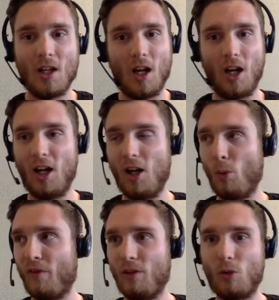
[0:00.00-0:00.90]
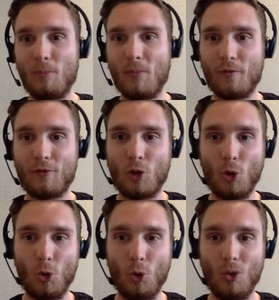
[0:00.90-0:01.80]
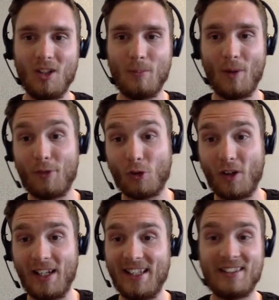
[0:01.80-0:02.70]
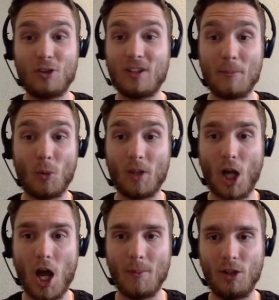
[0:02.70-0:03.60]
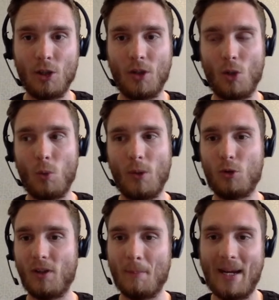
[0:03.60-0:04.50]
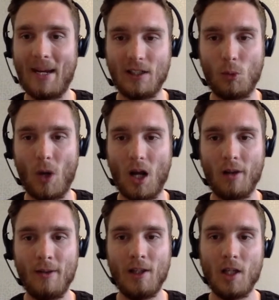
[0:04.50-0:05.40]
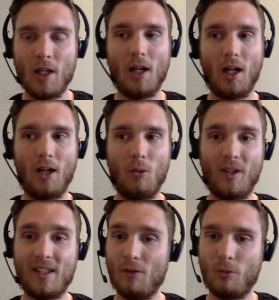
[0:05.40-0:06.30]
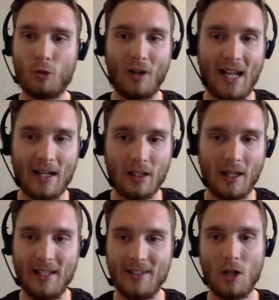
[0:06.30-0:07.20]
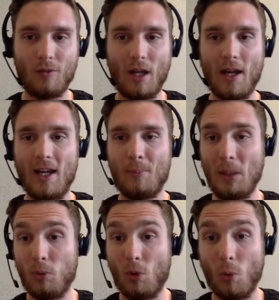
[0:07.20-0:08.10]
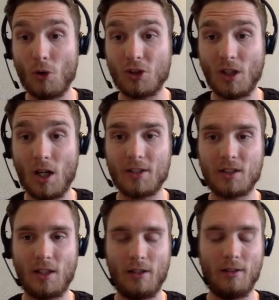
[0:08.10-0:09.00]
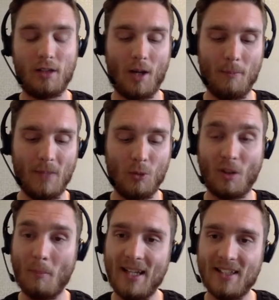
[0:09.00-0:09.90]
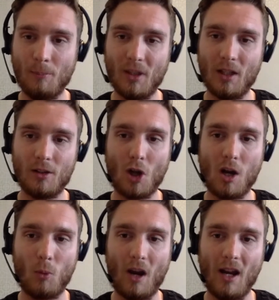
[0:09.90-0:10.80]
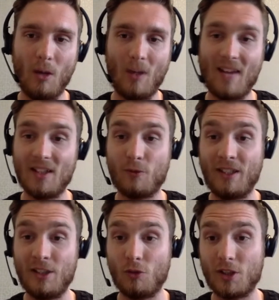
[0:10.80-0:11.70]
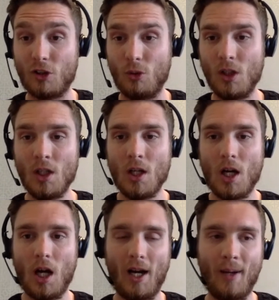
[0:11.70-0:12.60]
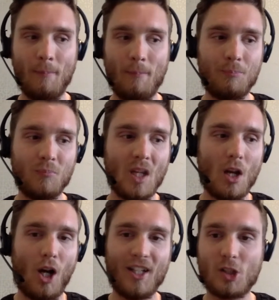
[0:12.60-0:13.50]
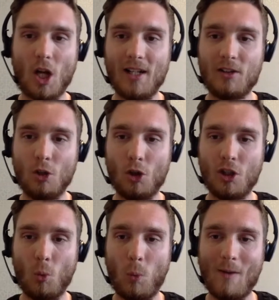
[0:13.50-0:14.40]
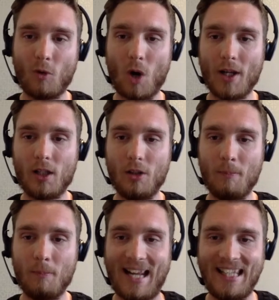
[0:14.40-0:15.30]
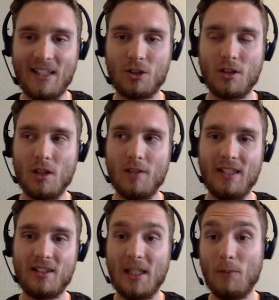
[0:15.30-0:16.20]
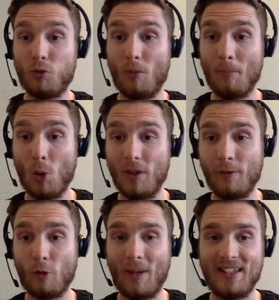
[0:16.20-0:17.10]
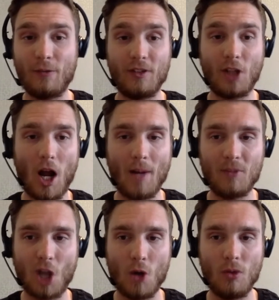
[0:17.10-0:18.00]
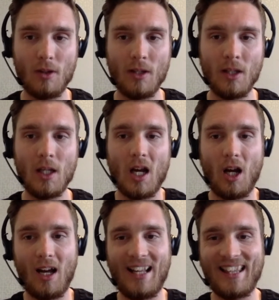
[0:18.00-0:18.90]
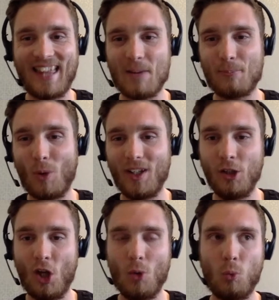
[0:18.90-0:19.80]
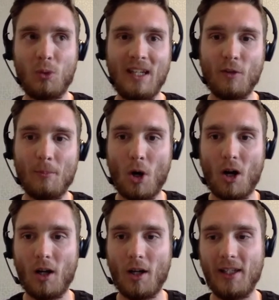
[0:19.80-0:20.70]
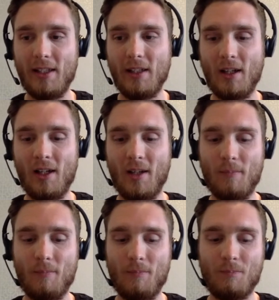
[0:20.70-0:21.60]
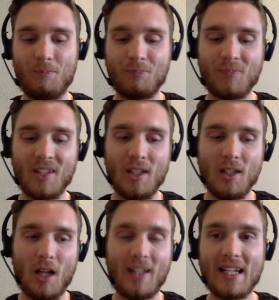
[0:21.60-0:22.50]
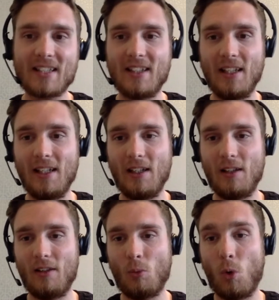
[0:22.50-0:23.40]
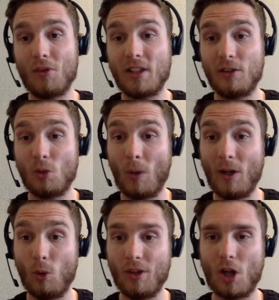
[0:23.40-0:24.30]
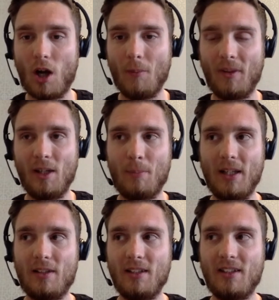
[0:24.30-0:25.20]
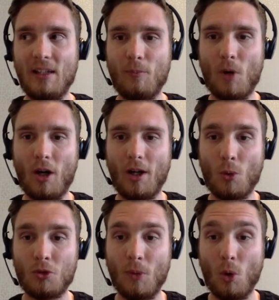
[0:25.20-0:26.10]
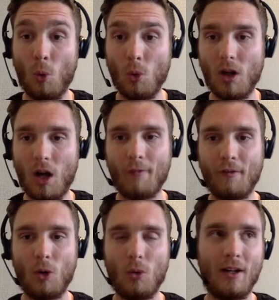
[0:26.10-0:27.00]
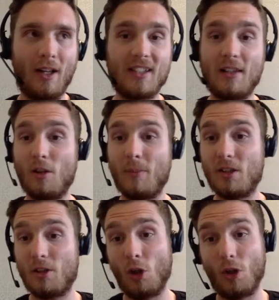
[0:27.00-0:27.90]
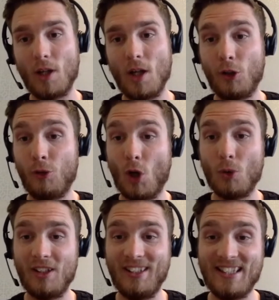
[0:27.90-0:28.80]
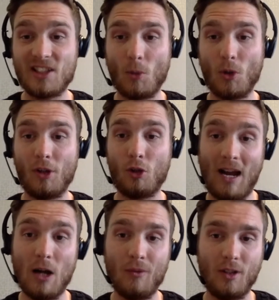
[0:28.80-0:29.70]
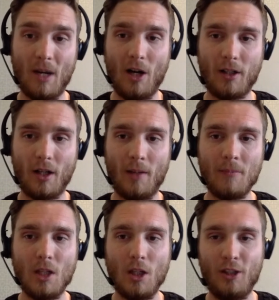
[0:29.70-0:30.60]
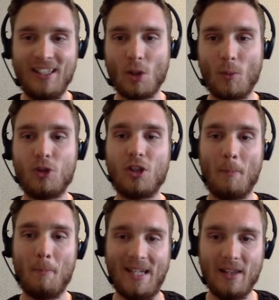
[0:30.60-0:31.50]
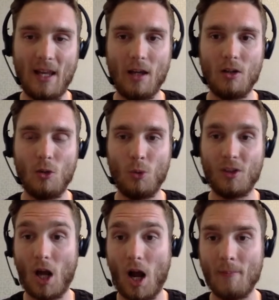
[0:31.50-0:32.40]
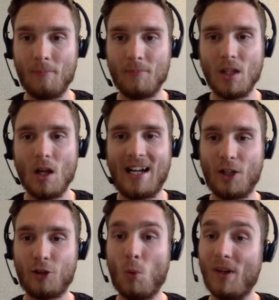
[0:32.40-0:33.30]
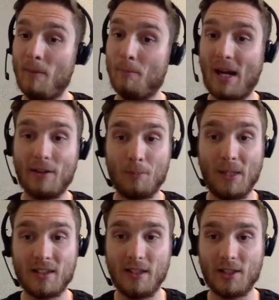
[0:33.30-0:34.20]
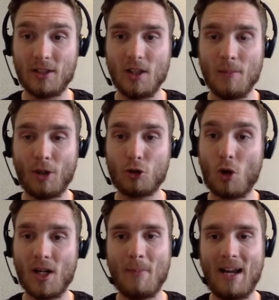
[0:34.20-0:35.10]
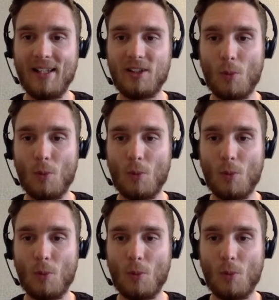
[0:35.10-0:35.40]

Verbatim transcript: Uh, within sort of month two, month three, and it just kept on climbing. You know, we were doing amazingly well. Uh, we were getting some great accolades out there. People were watching us, and um, it was amazing. But at the time where we had this visa issue, um, I started to look at whether I could manage these teams remotely from a different time zone. Uh, and at that point, you know, given my, um, I guess the the wanting to win all the time and the ability to give my ultimate all, I felt and I said to the business, look, you know, you need someone on the ground in America. You need someone who's going to be there all the time. And I don't want to impact the business by trying to manage the